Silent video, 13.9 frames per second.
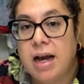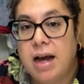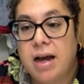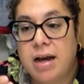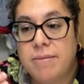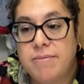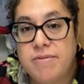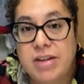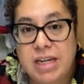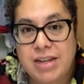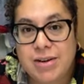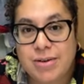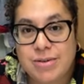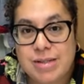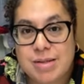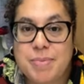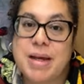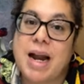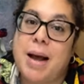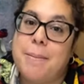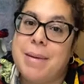videos,
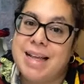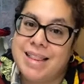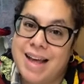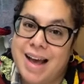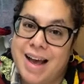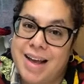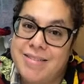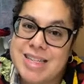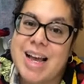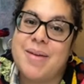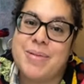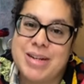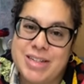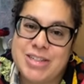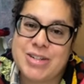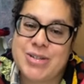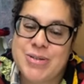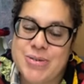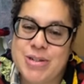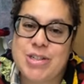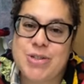but on my lives, I'm going to show
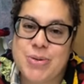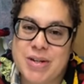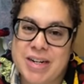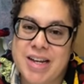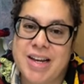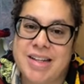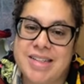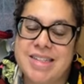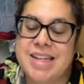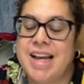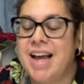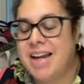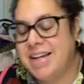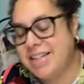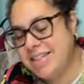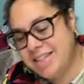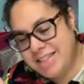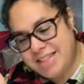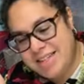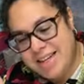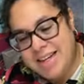you a shortcut to kind of
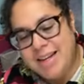just